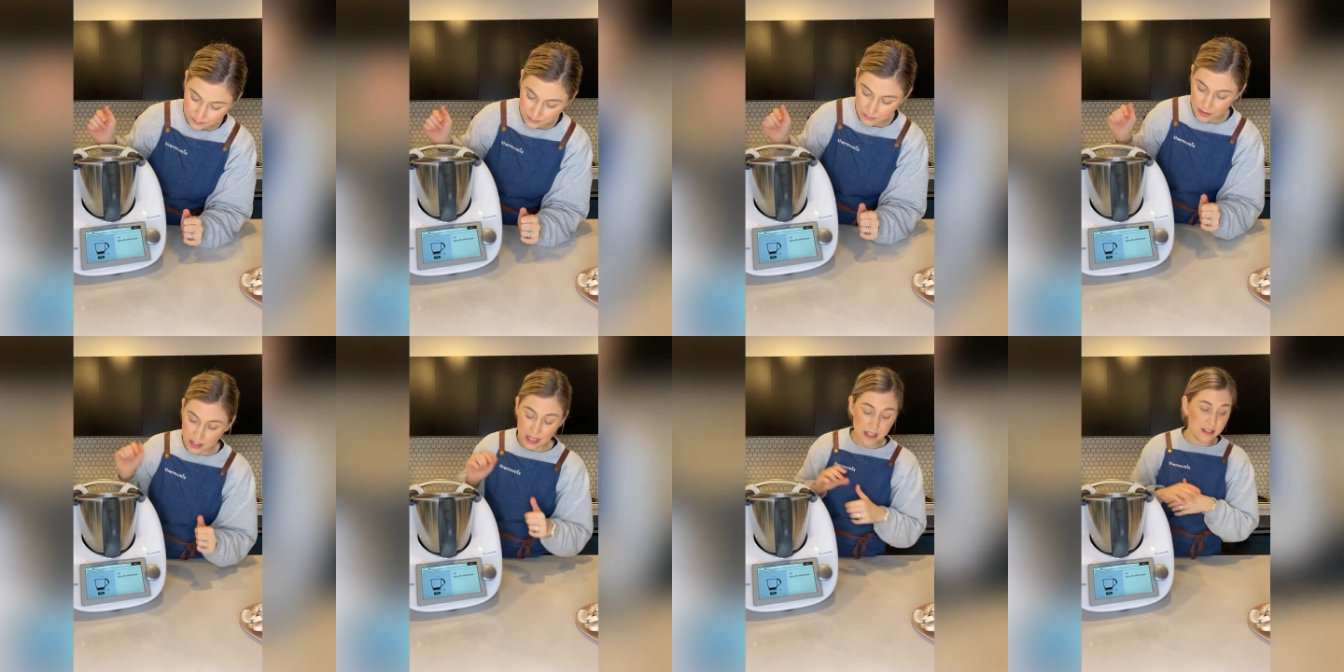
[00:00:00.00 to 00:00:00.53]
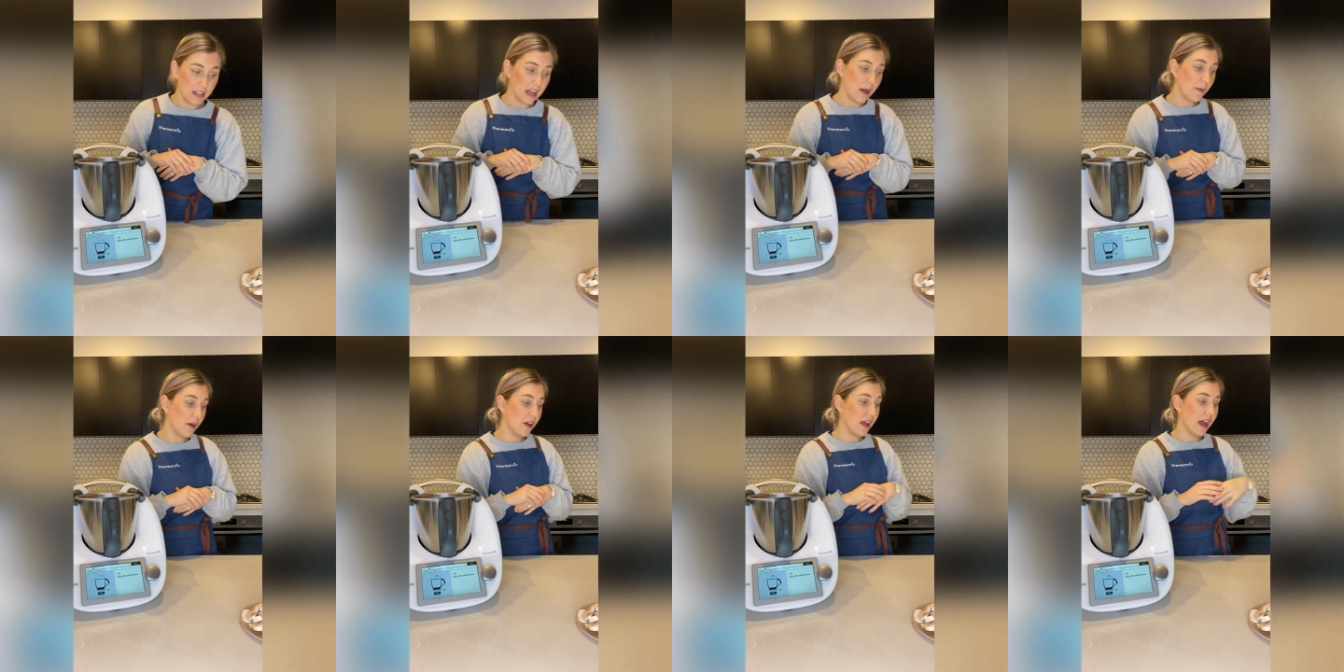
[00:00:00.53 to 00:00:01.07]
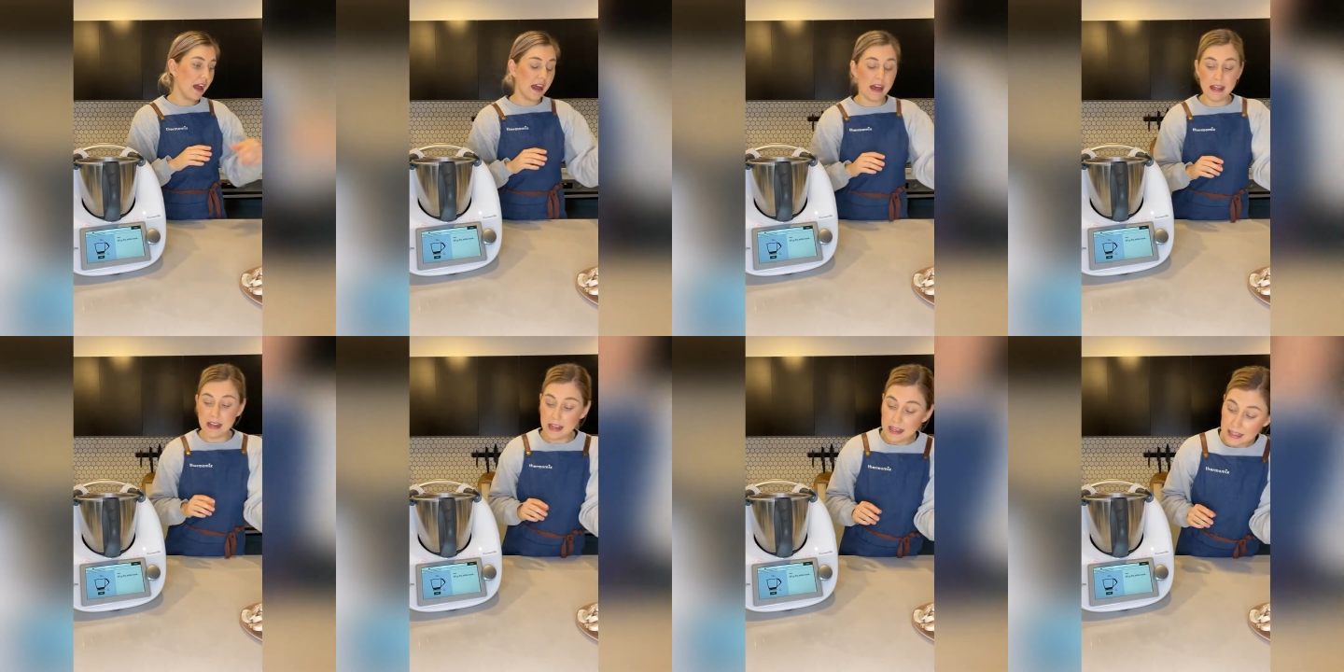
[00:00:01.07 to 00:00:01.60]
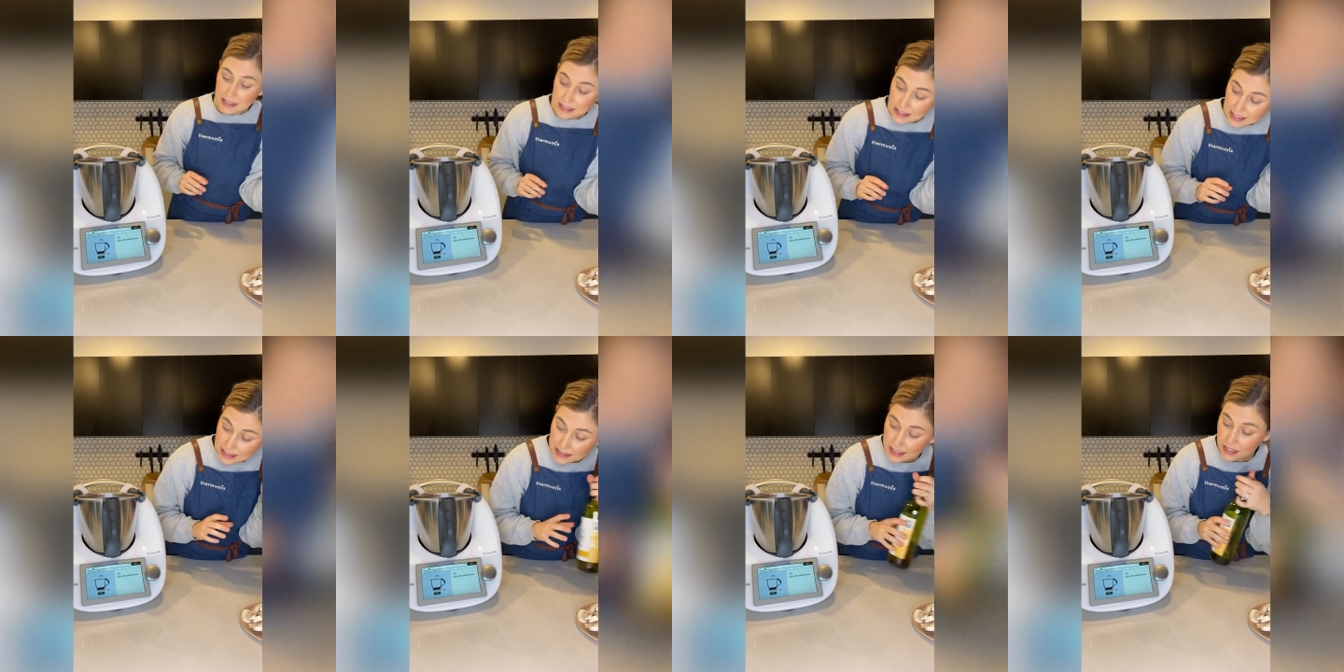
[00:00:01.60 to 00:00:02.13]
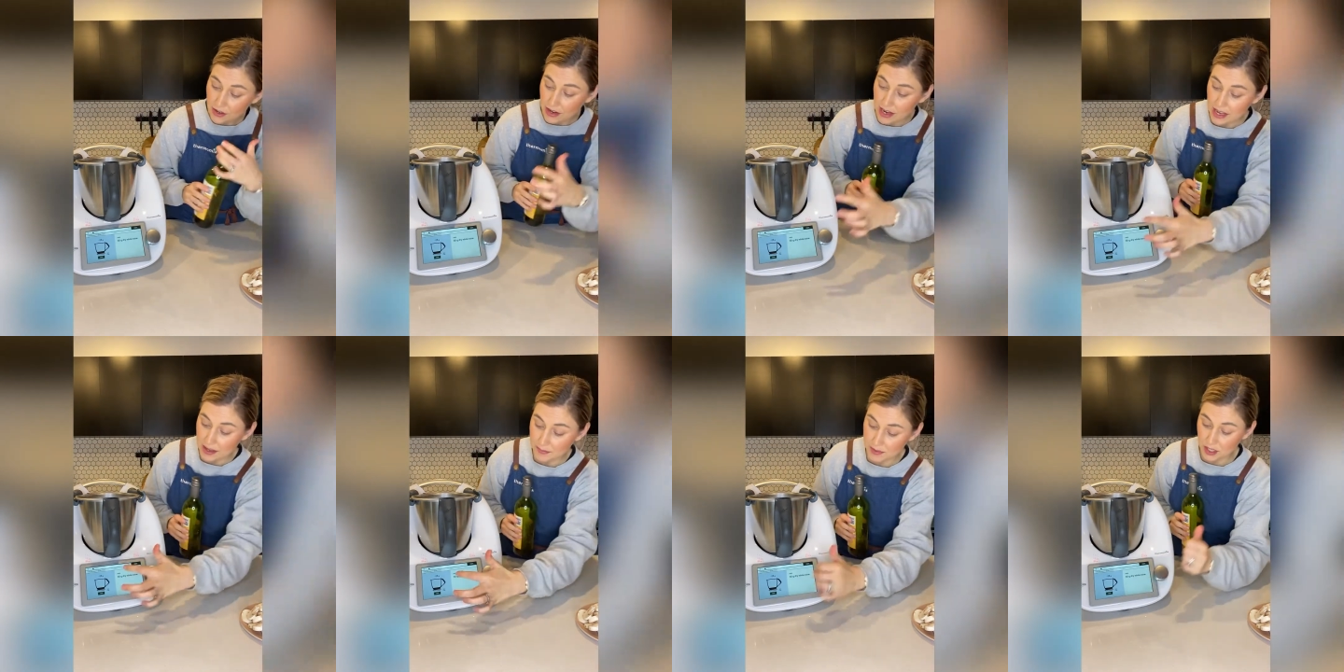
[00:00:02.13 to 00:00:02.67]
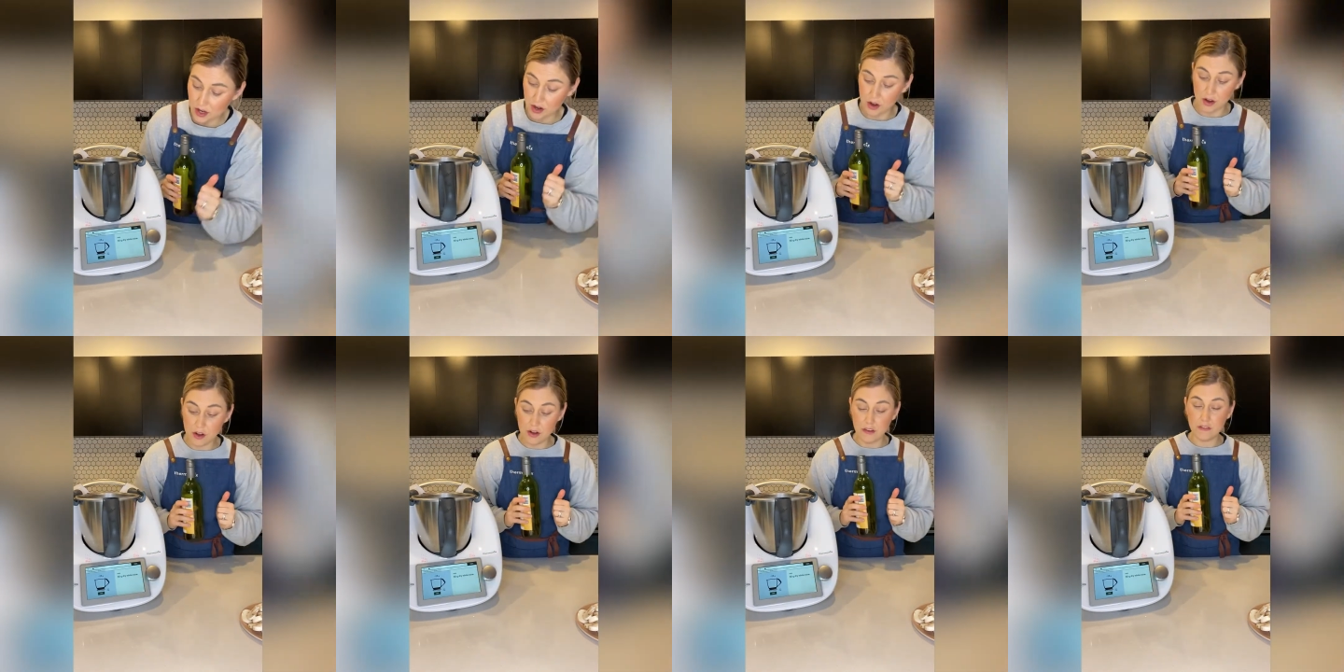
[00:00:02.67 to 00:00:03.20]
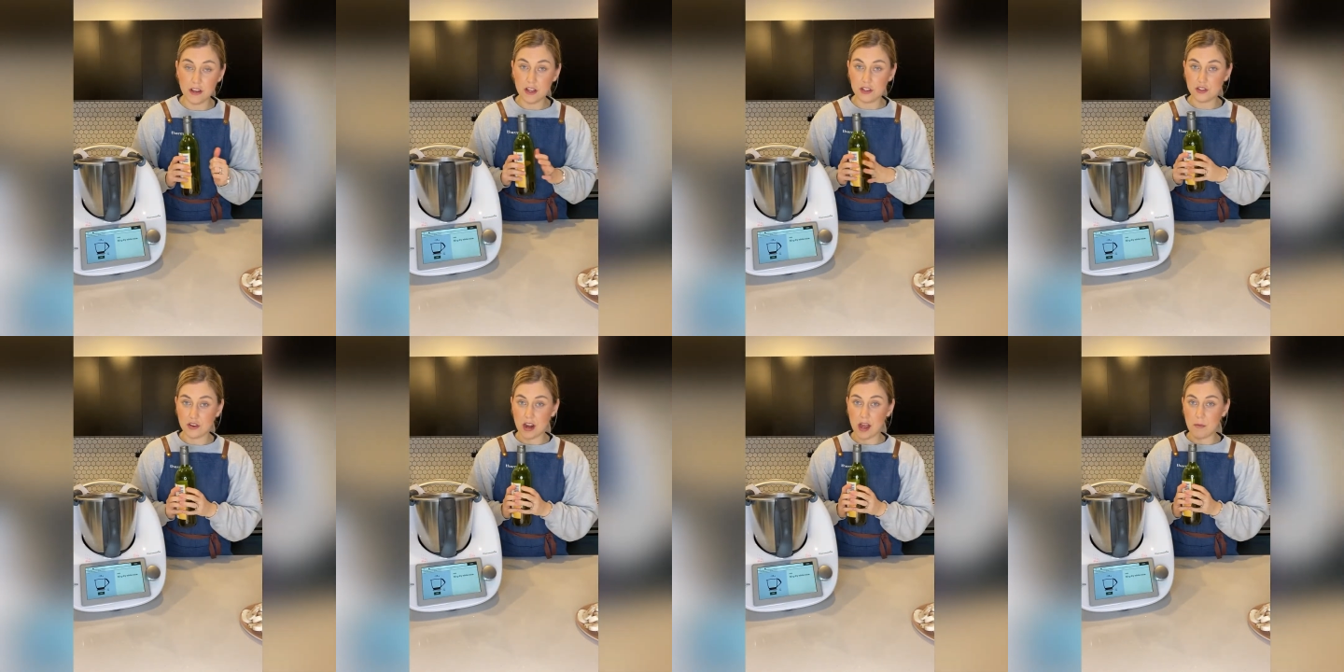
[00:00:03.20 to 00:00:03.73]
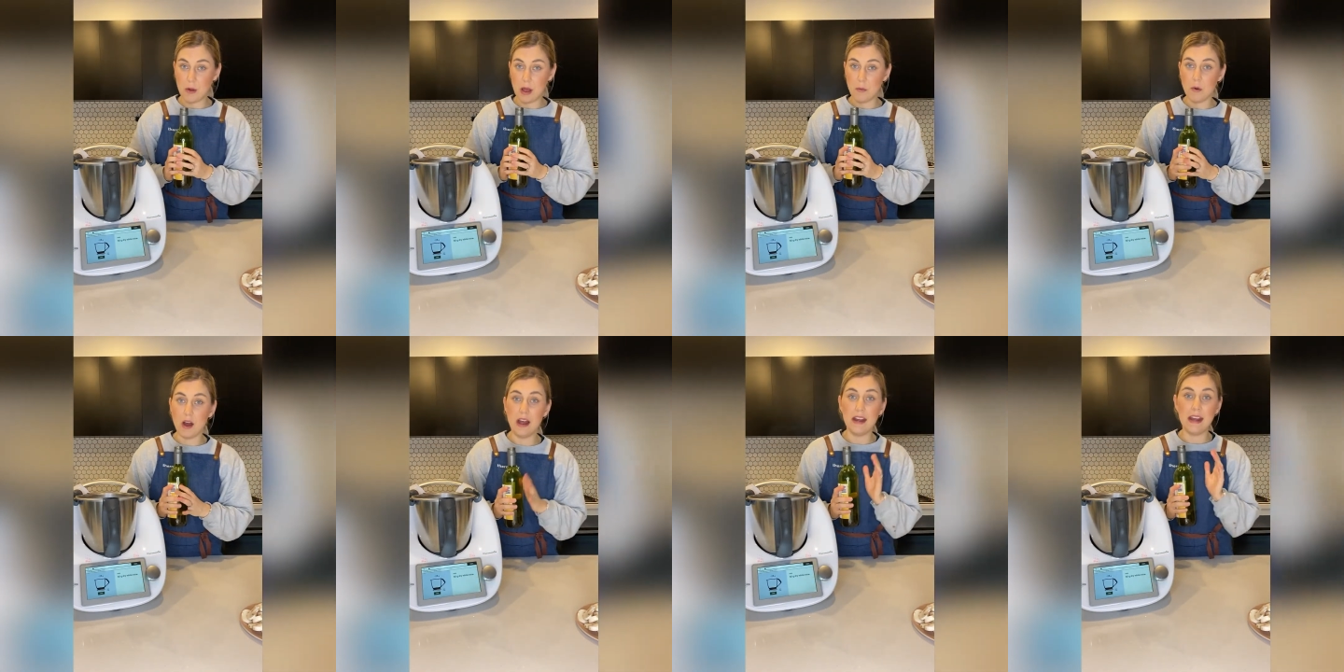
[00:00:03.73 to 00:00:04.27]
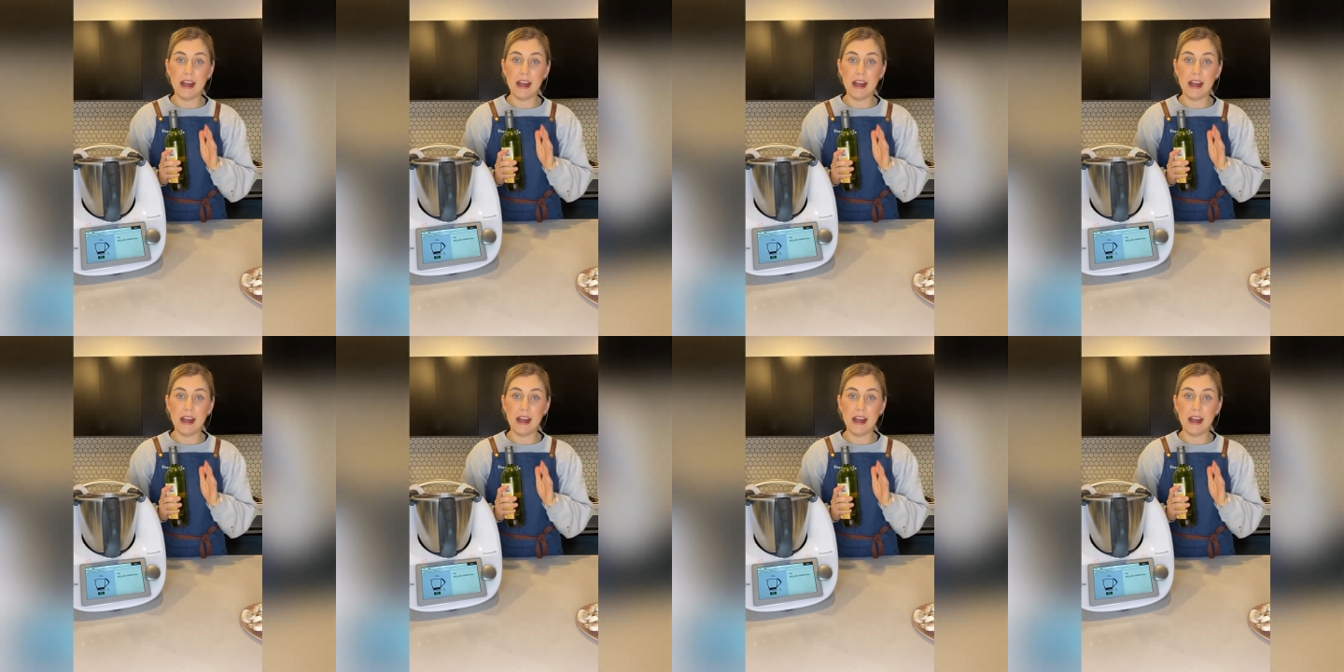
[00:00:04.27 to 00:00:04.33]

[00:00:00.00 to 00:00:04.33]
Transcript: Okay, so now we're going to add 60 grams of dry white wine.